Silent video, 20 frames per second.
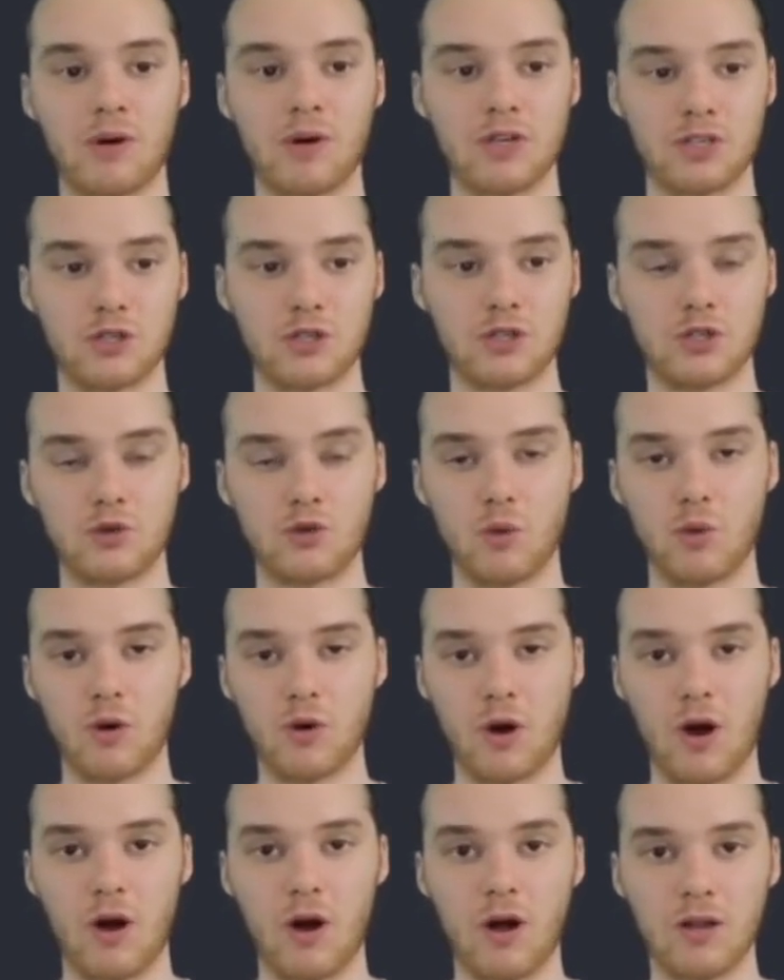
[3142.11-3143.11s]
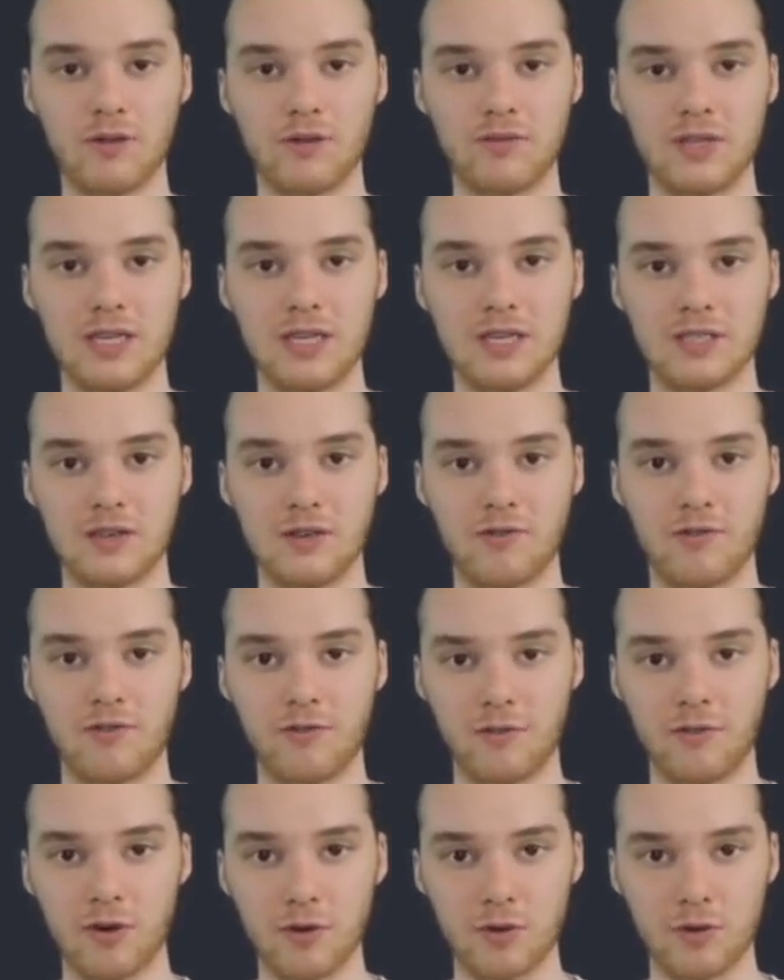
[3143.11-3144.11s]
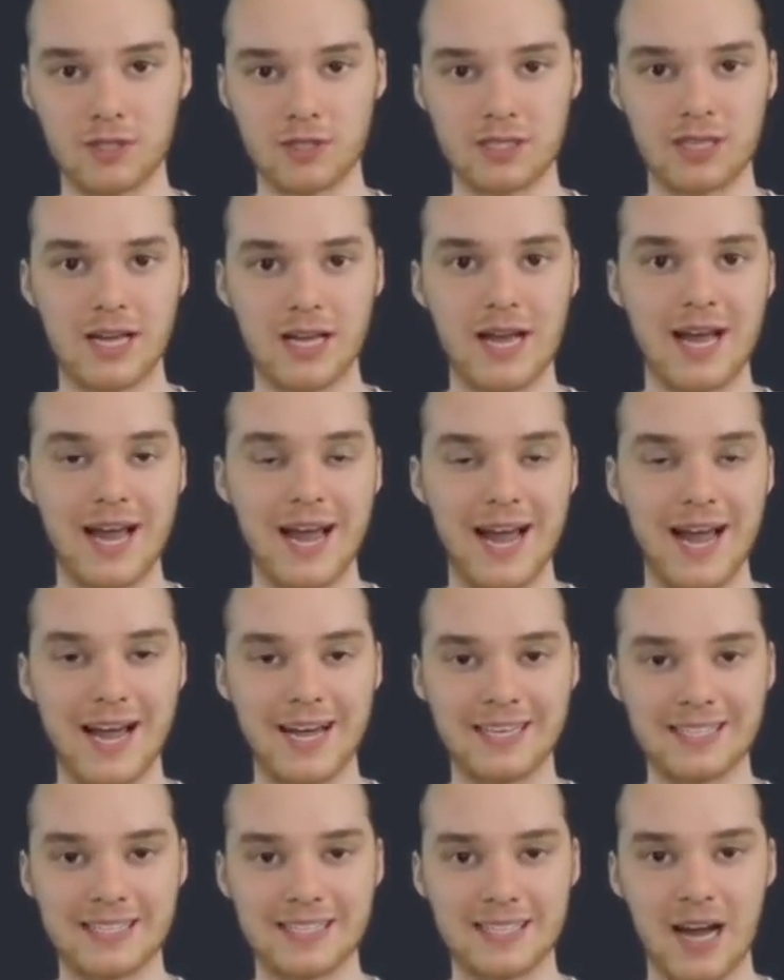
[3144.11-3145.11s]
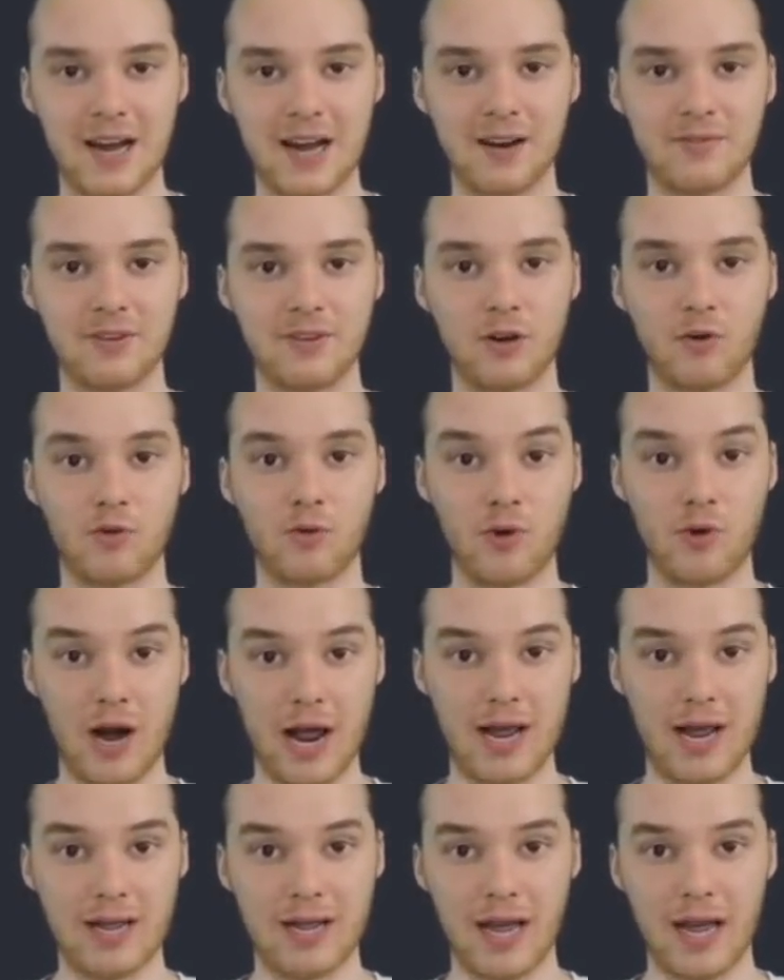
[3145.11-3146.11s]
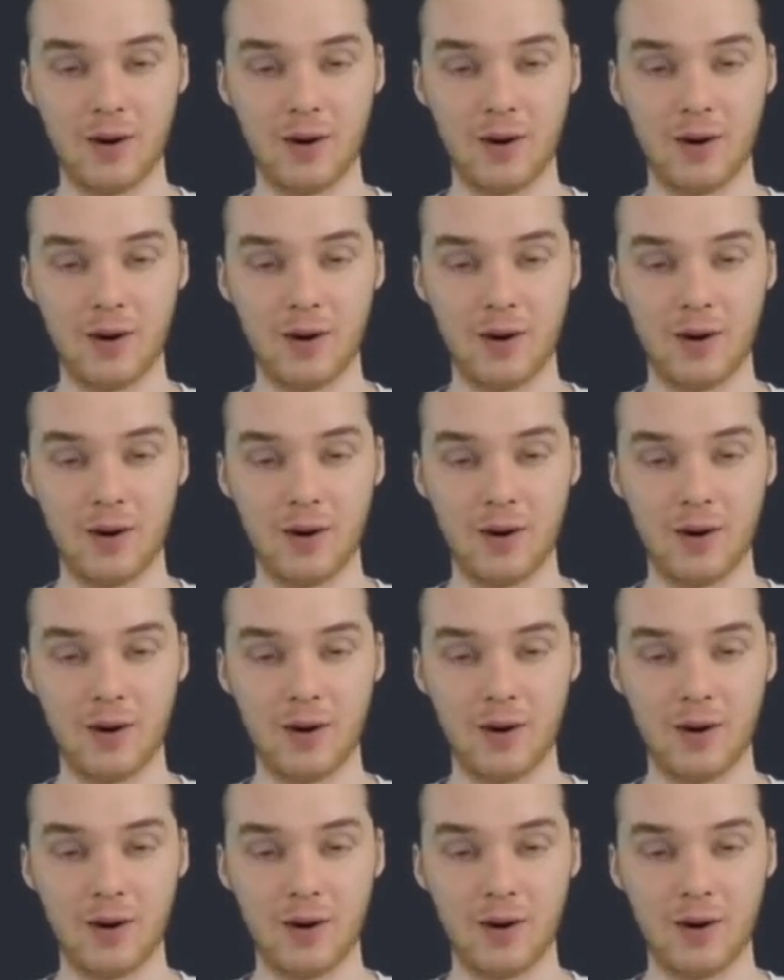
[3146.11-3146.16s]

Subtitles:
gonna store all of these fruits inside of an array.